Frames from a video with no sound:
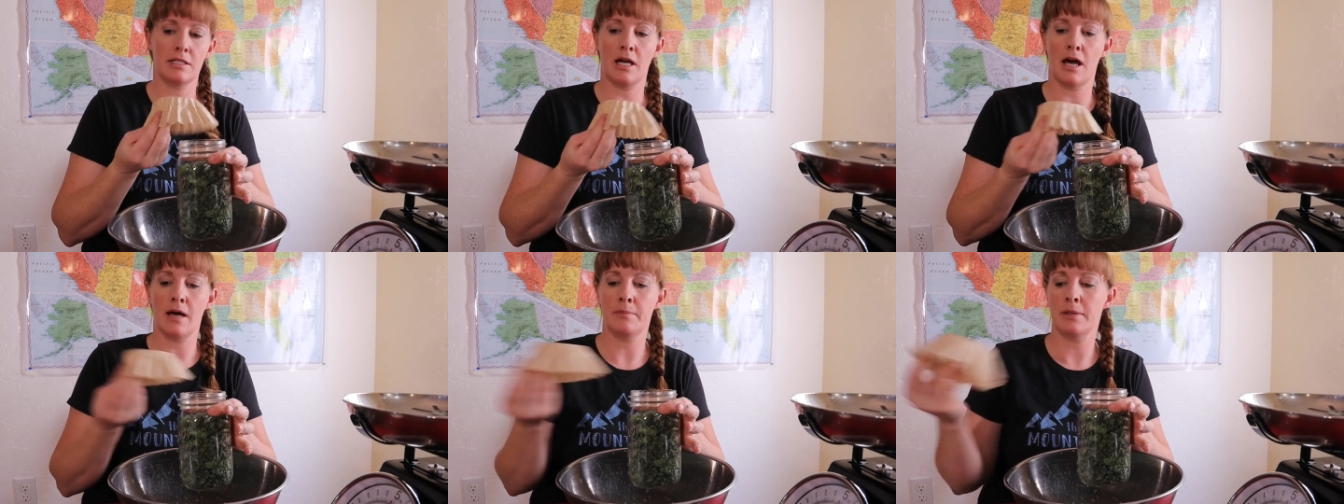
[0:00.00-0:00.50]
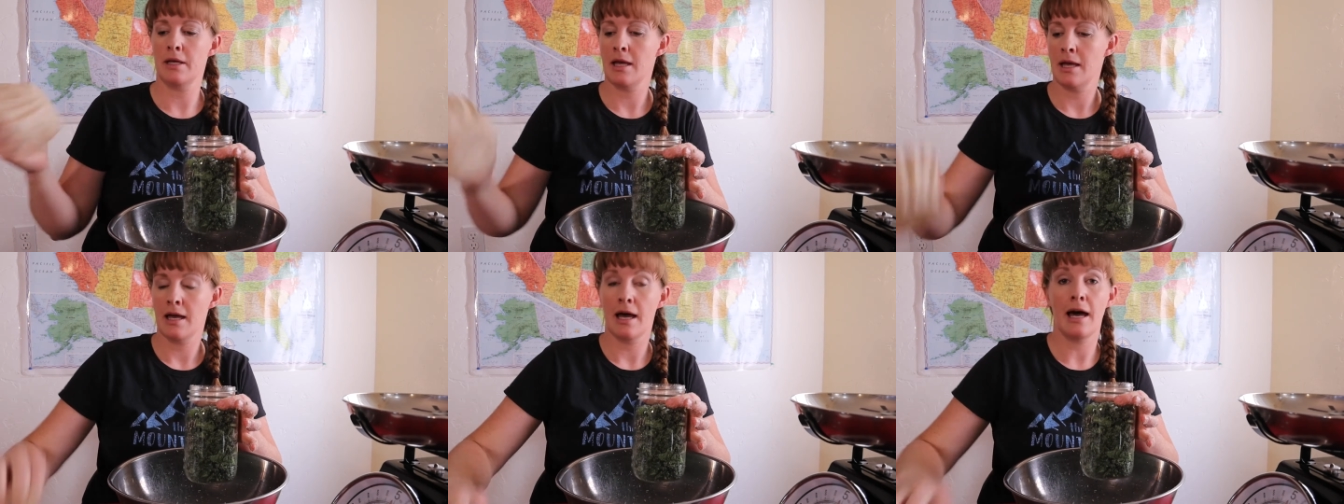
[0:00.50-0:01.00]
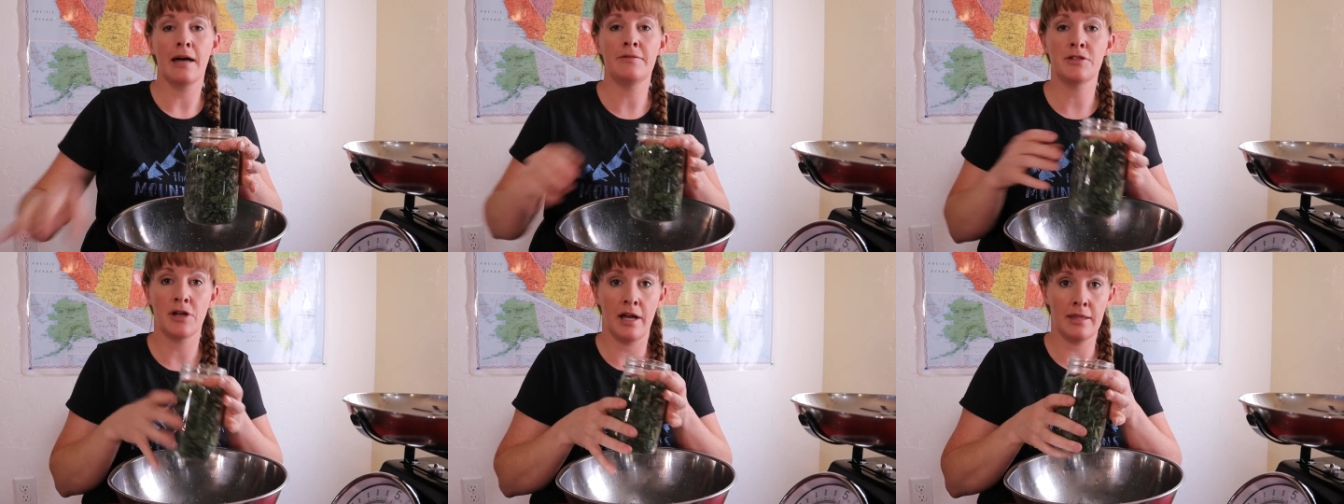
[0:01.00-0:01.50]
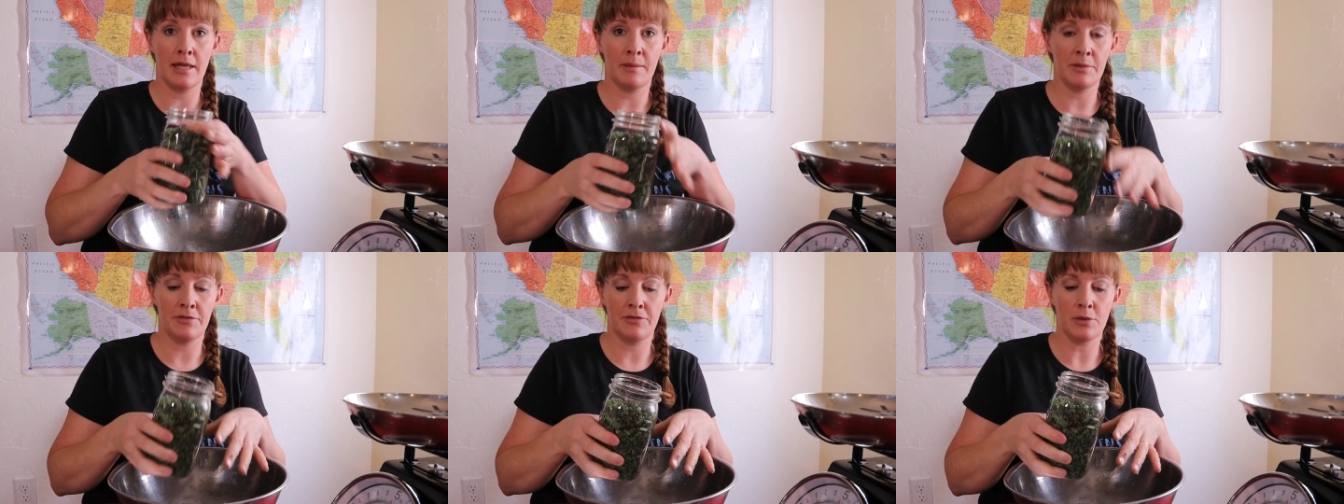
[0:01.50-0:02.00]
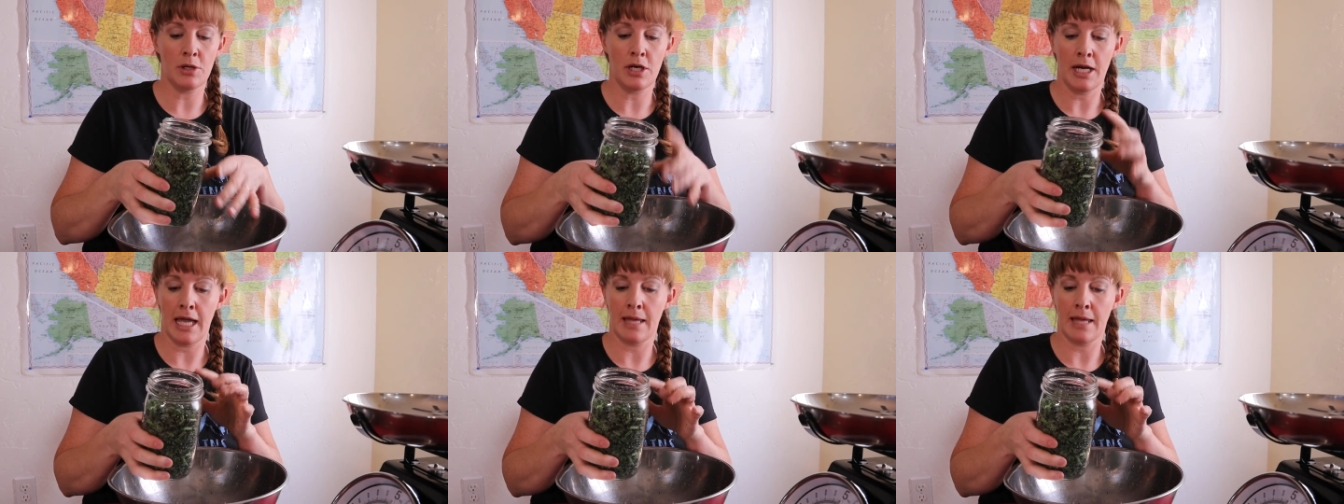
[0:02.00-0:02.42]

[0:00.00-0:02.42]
top. I've tried that before